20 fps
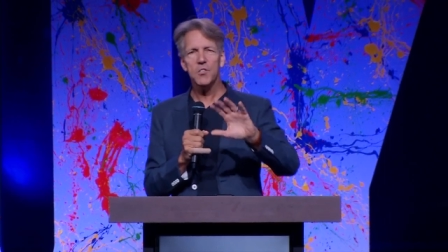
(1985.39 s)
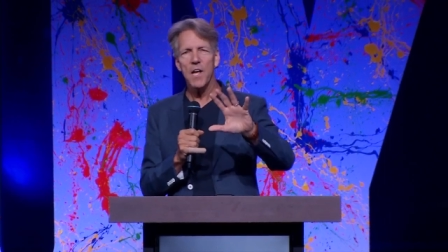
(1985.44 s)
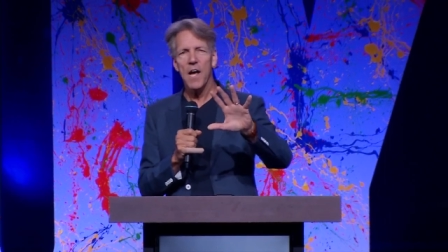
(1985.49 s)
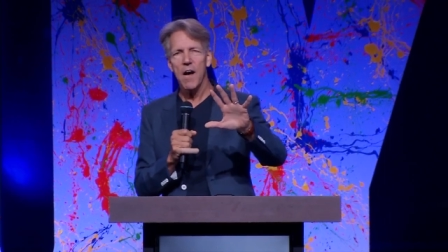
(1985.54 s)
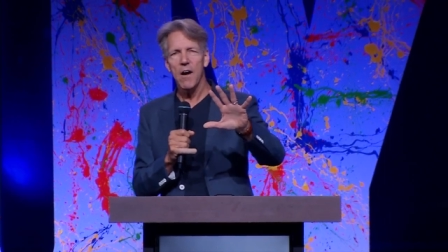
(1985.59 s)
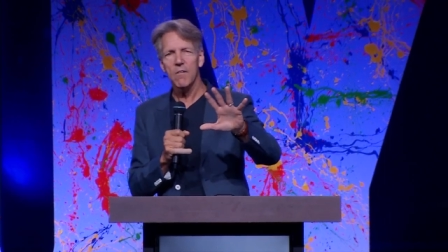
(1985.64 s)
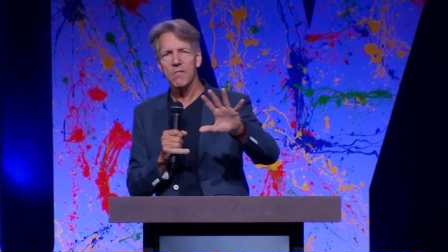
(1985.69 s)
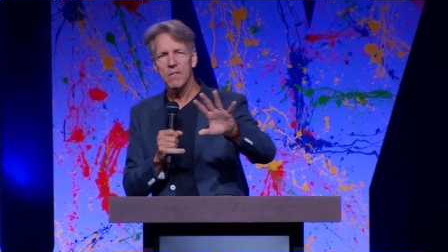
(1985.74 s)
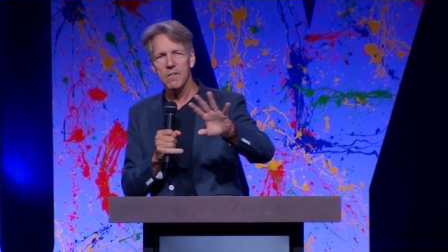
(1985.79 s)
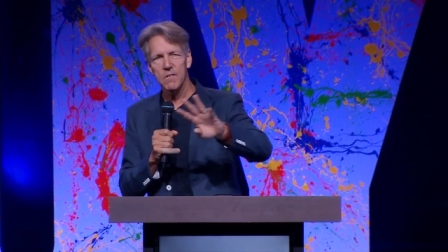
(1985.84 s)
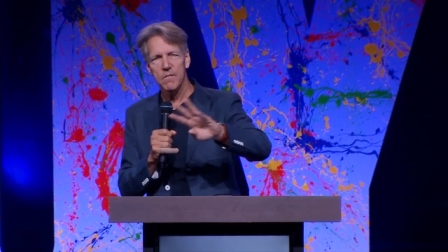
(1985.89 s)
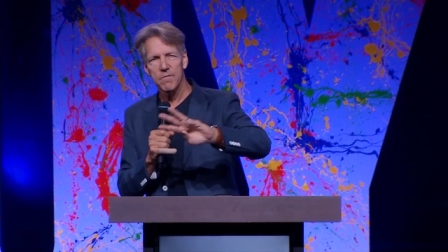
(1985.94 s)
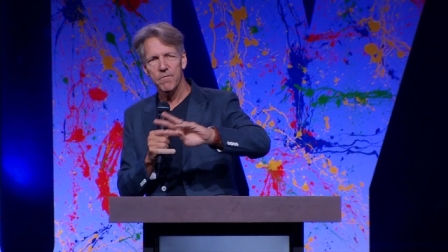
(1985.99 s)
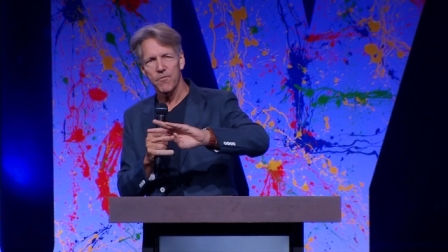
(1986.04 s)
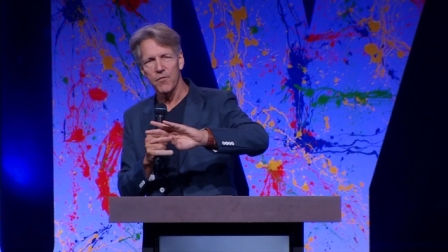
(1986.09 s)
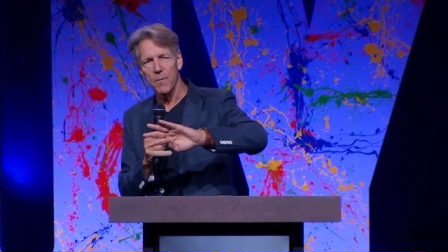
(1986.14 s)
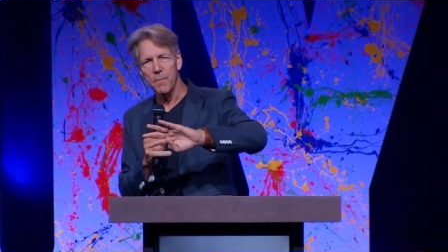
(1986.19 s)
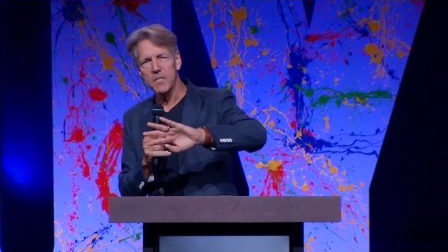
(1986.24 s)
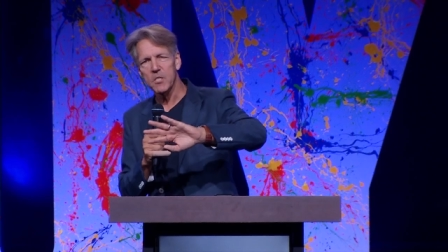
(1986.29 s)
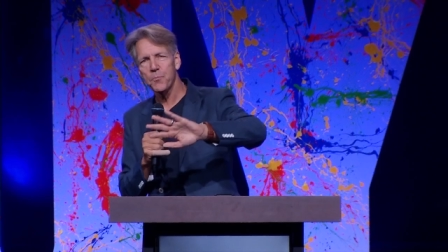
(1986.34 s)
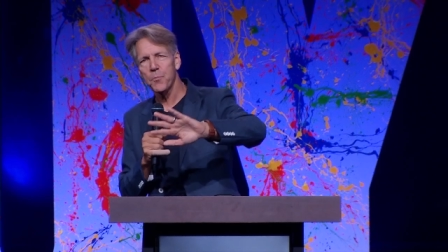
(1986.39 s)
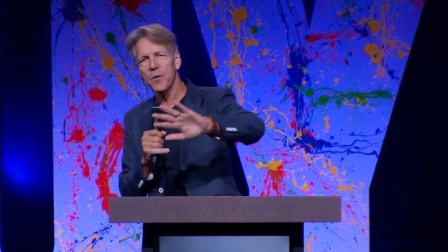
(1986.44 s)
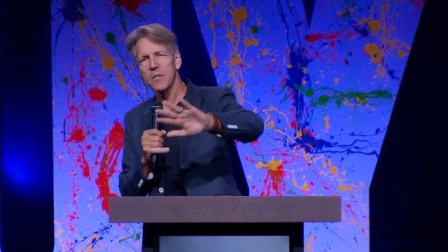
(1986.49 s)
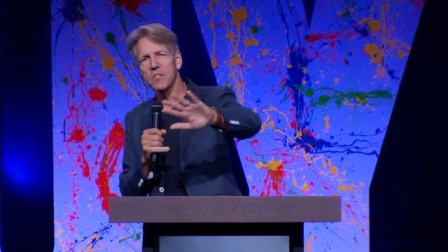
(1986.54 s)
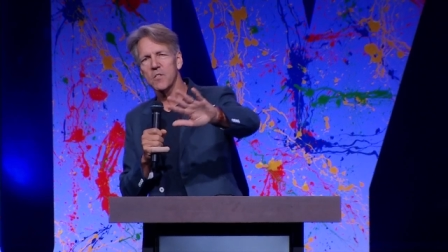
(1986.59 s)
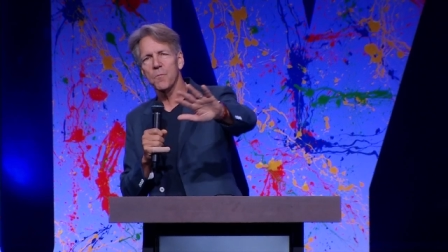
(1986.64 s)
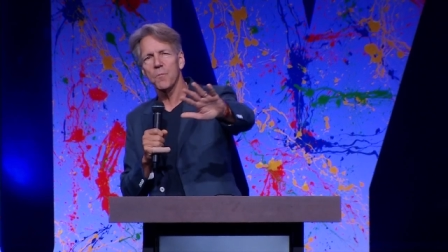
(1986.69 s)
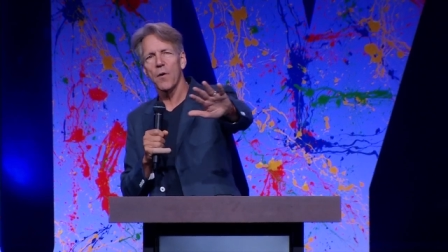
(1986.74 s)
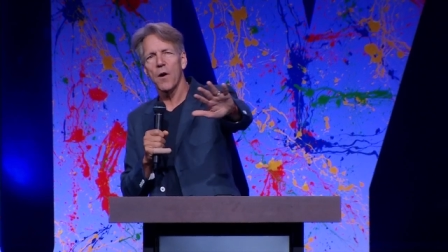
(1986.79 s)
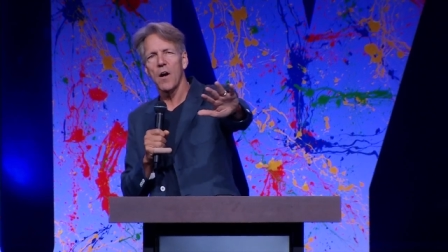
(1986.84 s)
out from his
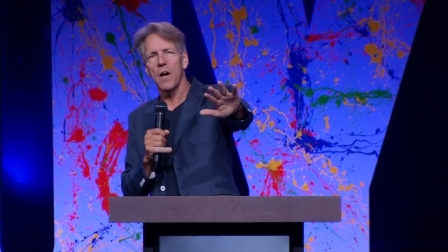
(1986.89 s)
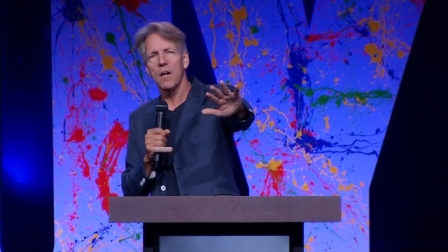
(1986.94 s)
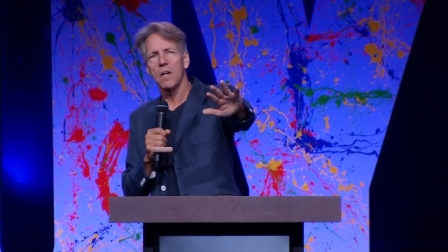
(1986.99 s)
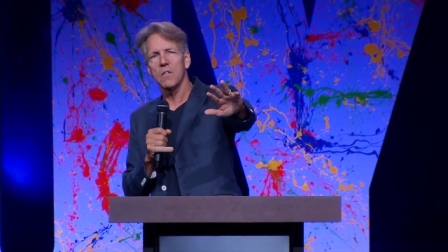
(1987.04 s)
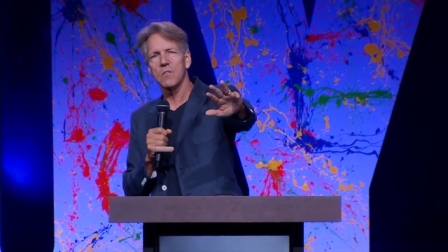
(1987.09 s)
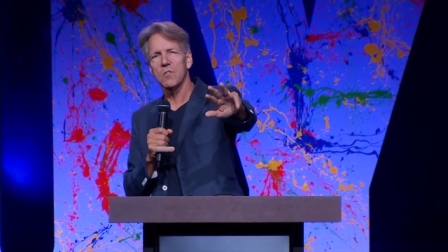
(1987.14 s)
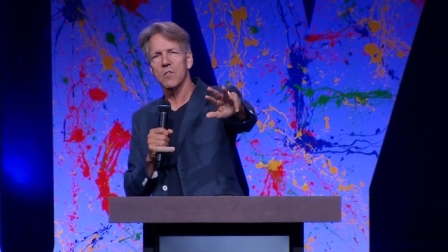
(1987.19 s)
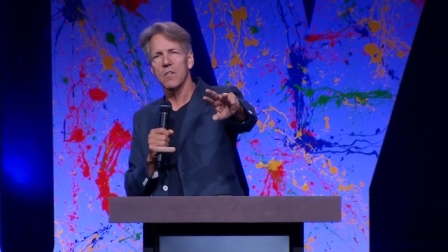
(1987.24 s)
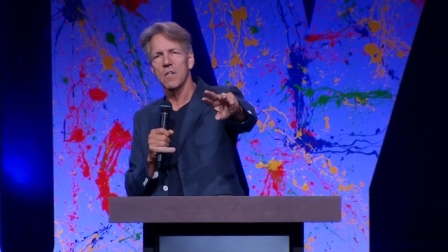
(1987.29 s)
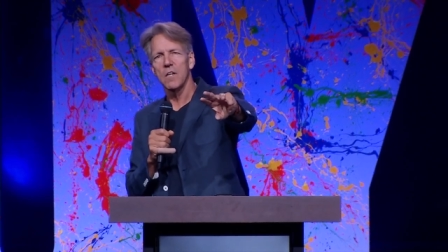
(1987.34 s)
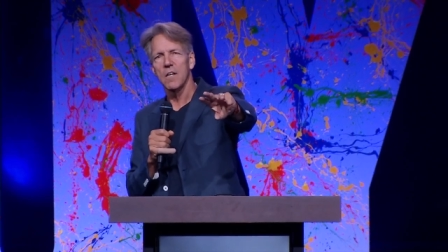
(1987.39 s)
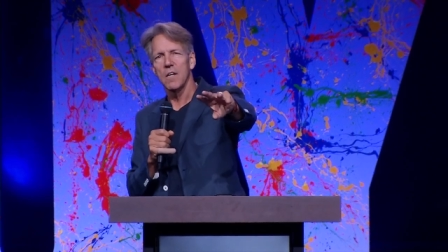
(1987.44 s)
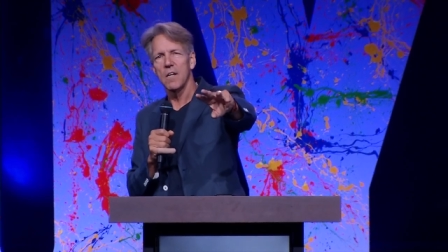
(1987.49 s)
prison bars